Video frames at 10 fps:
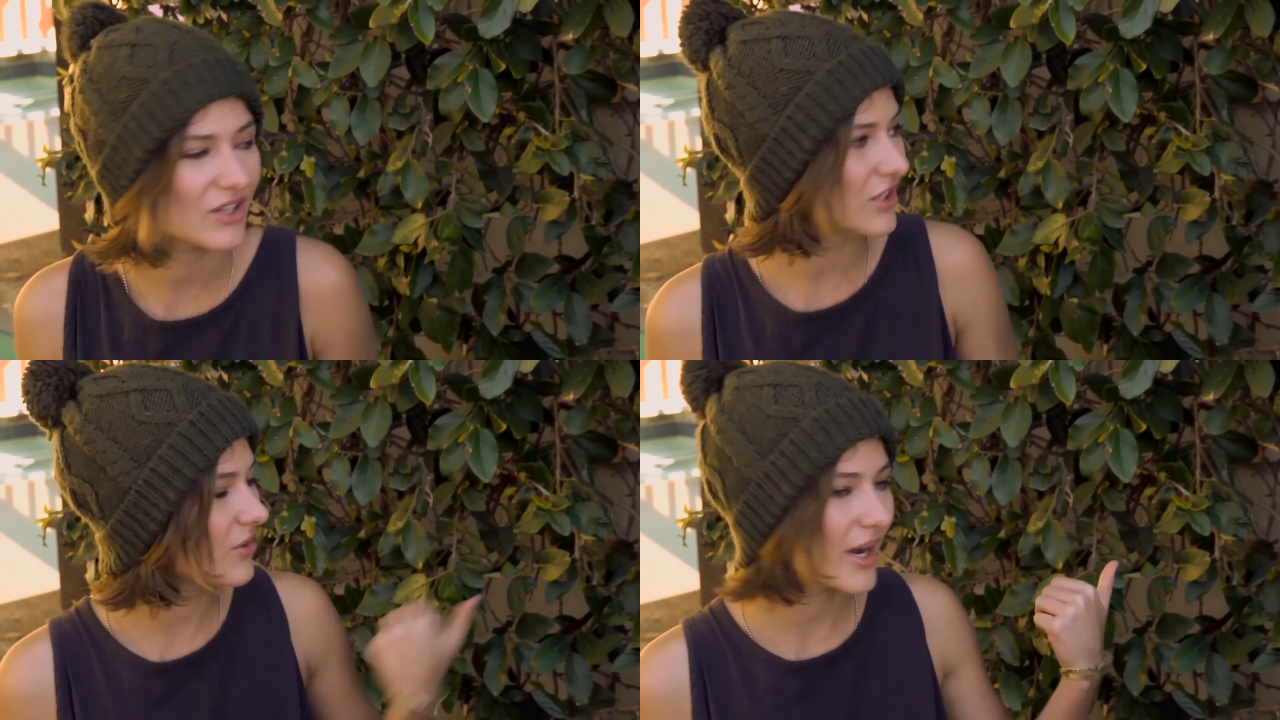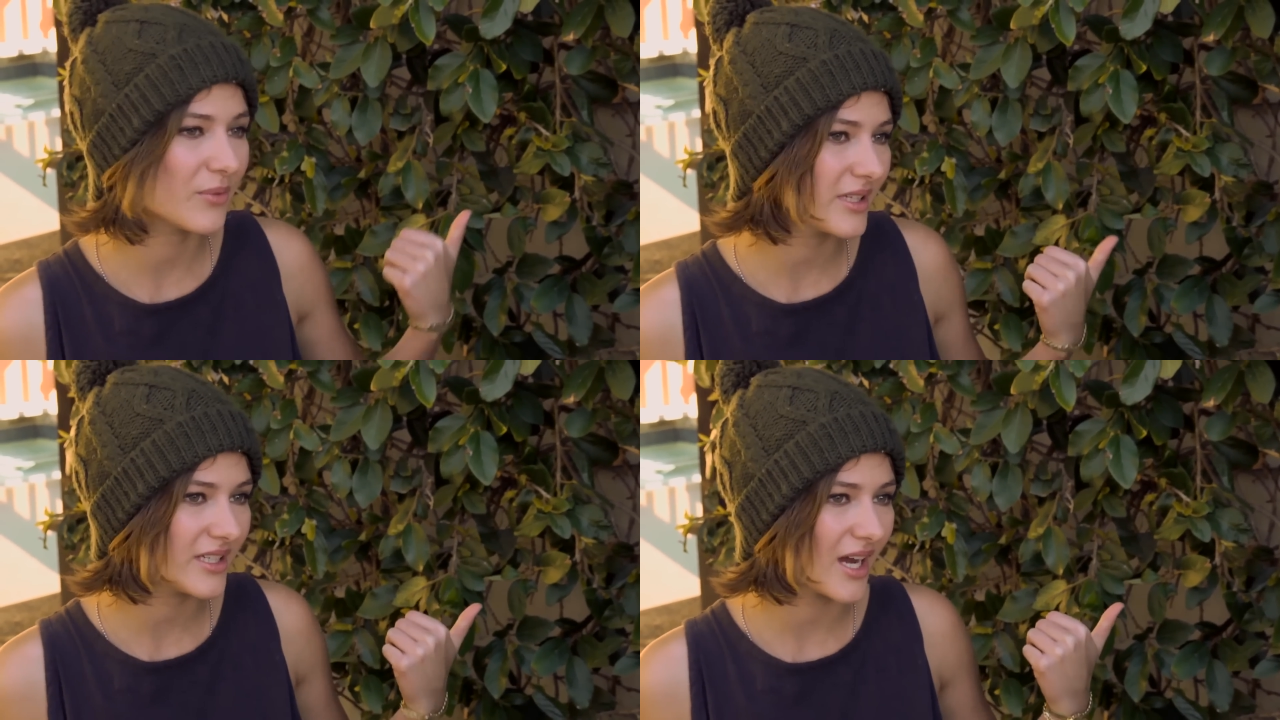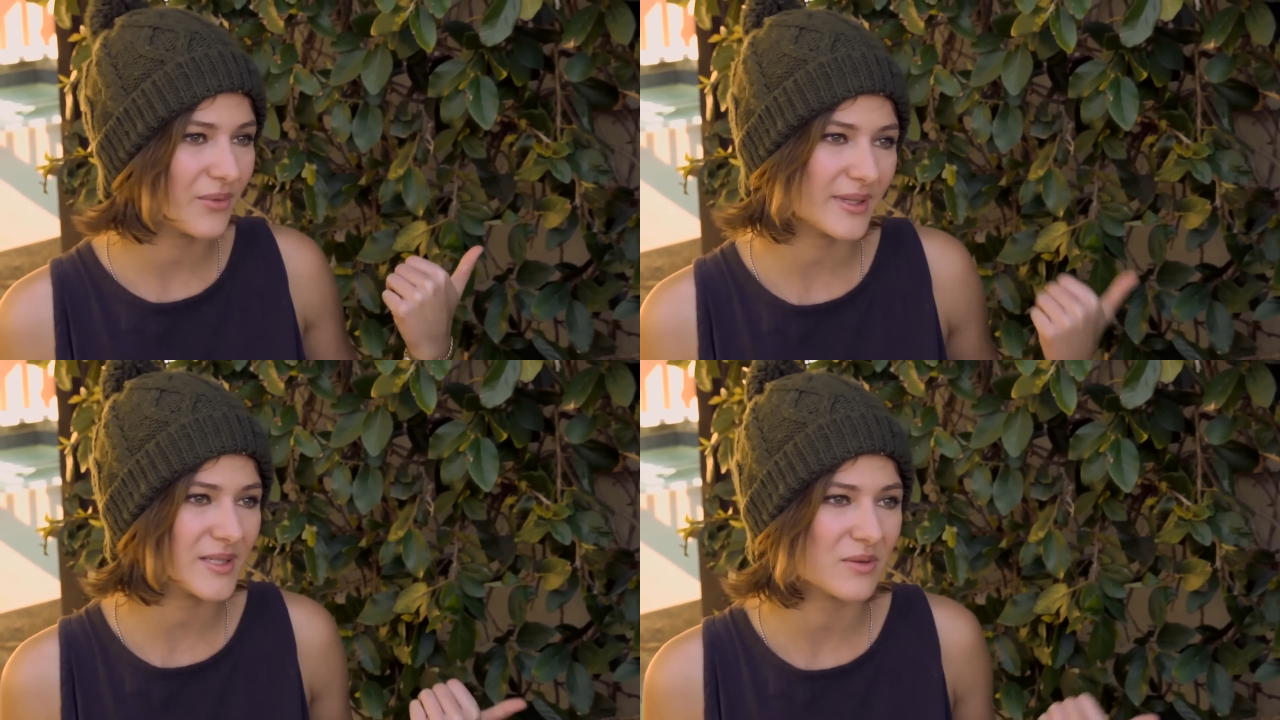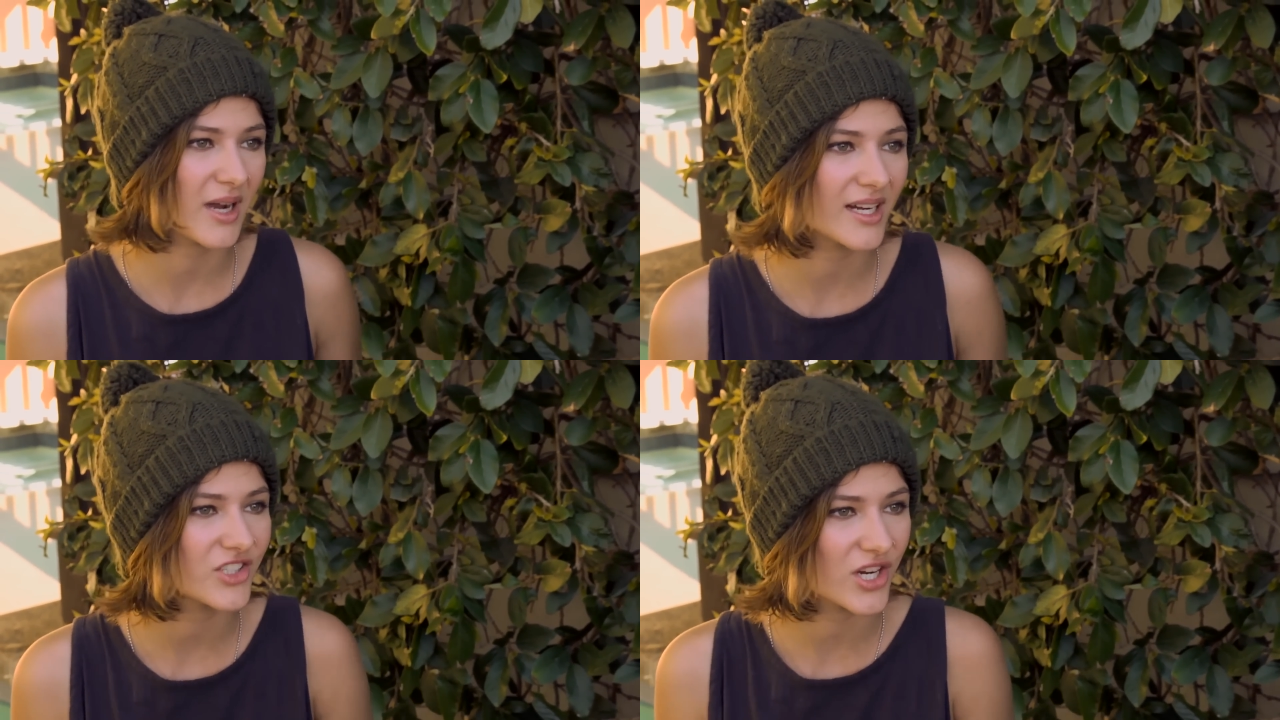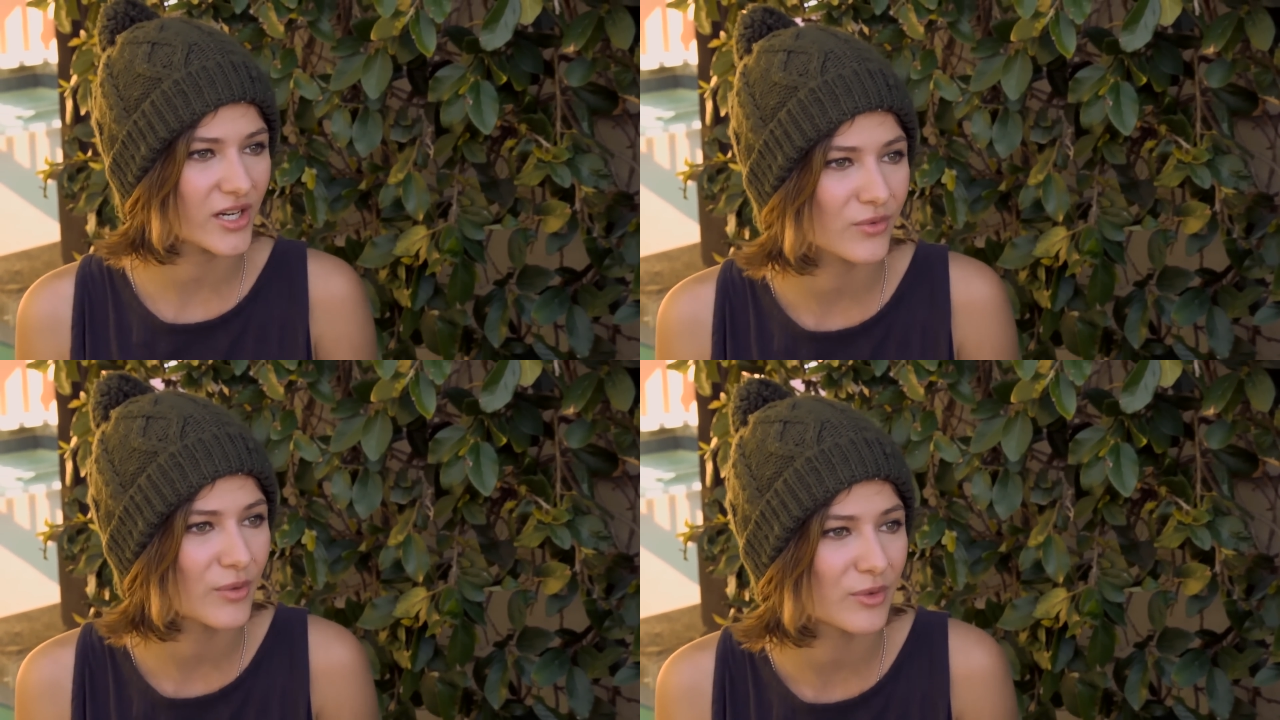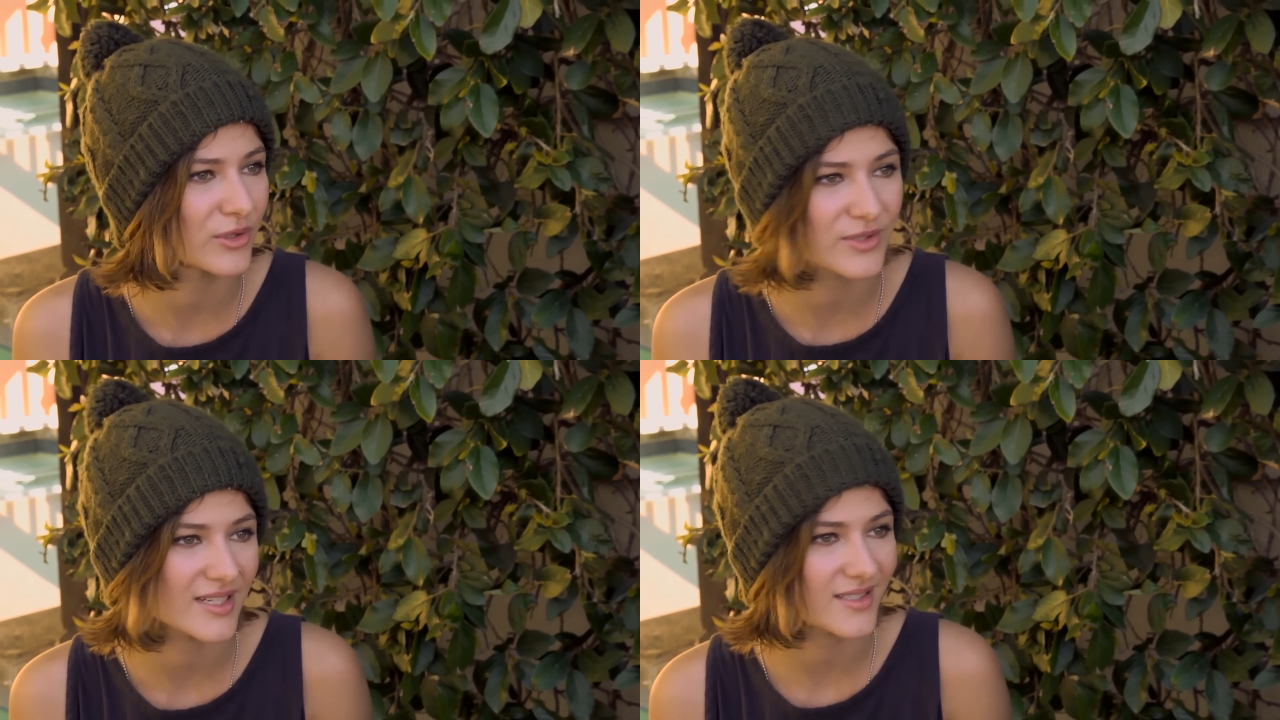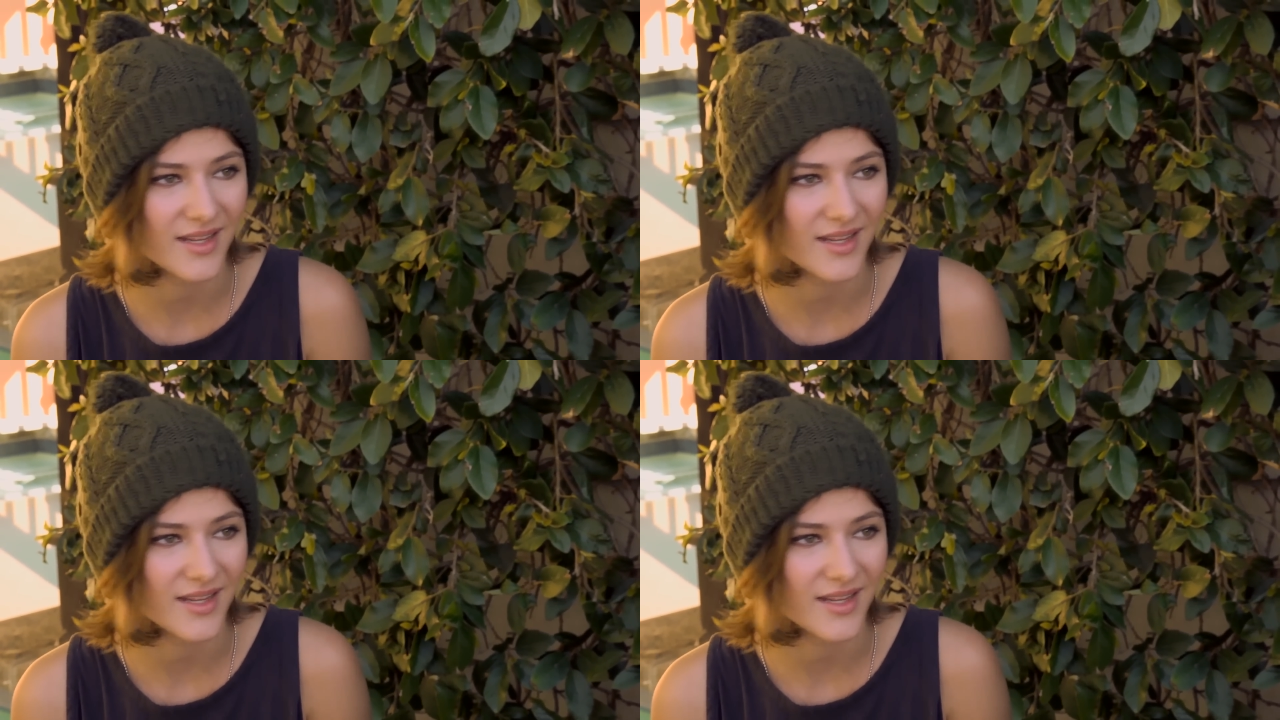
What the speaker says: You know, I really don't mind sharing a room with Lucy.